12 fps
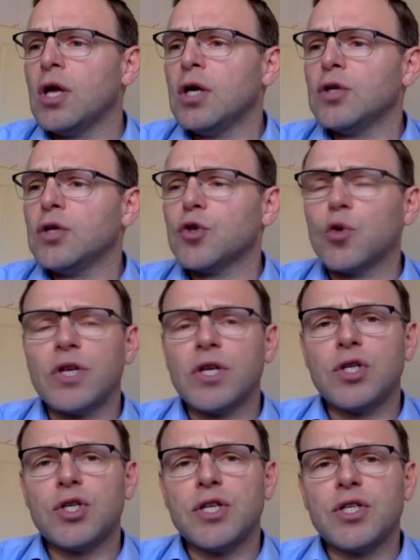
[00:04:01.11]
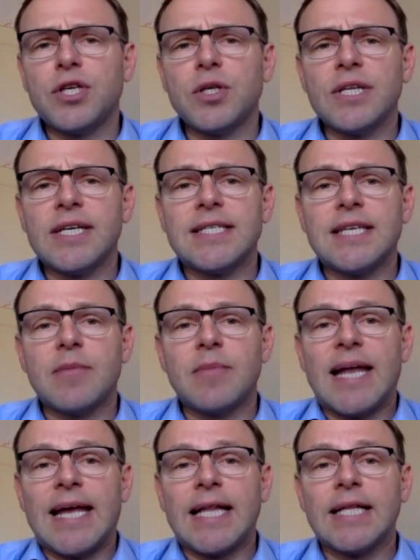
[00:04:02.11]
So the shielding scheme
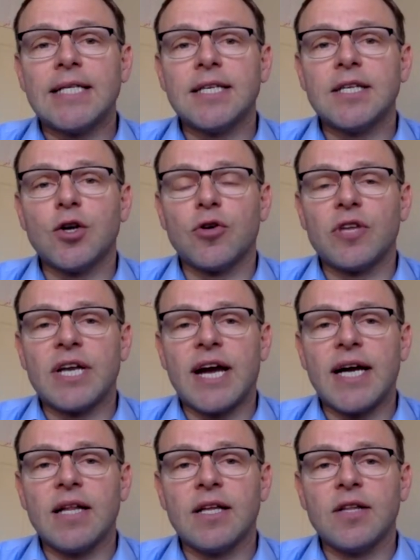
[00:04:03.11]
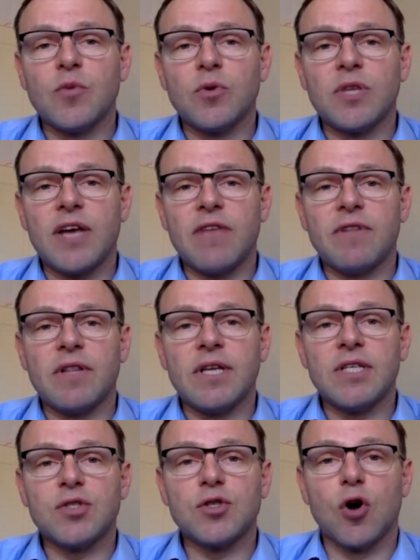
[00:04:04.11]
in England and Northern Ireland will definitely
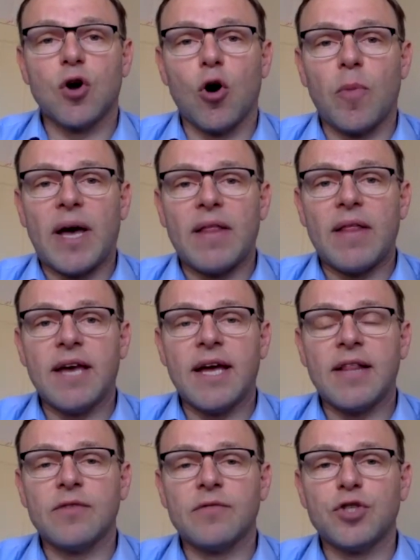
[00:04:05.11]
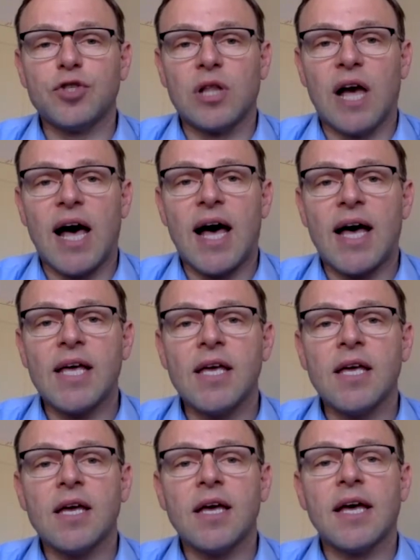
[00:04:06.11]
stop at the end of
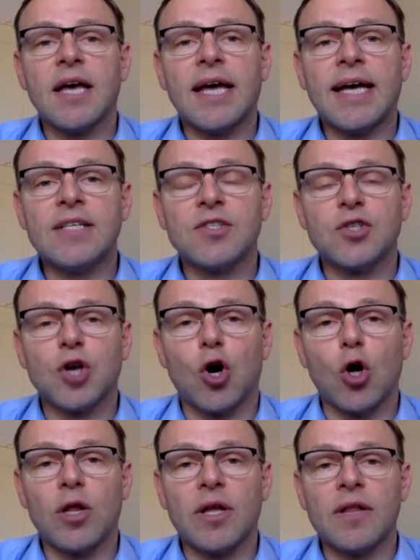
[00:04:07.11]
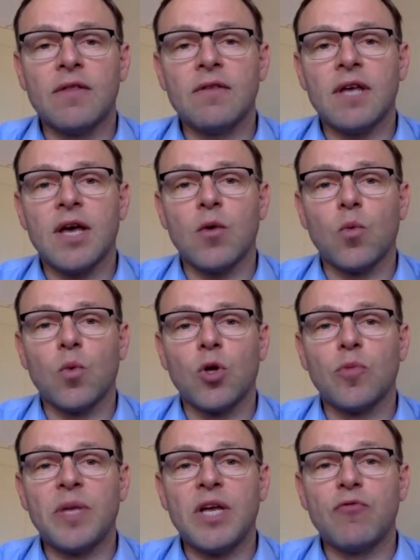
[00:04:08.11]
July. In Scotland, it
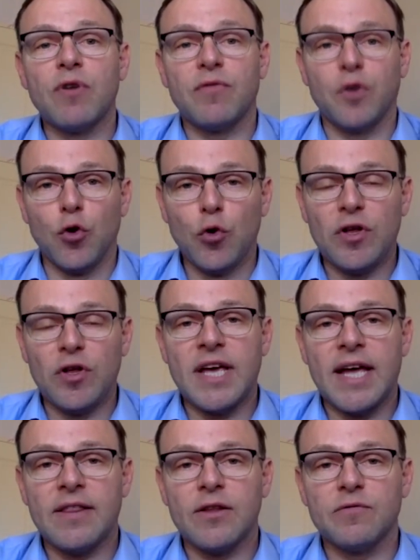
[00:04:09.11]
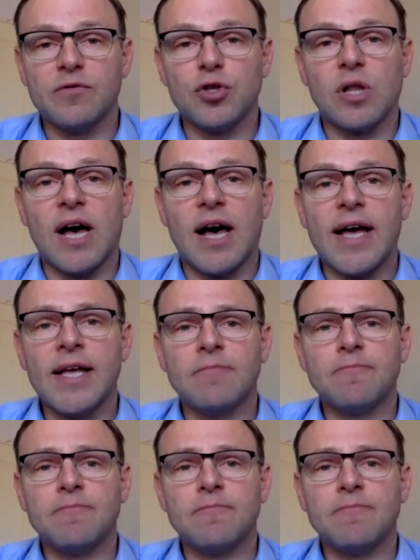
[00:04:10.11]
will be reviewed at the end of July.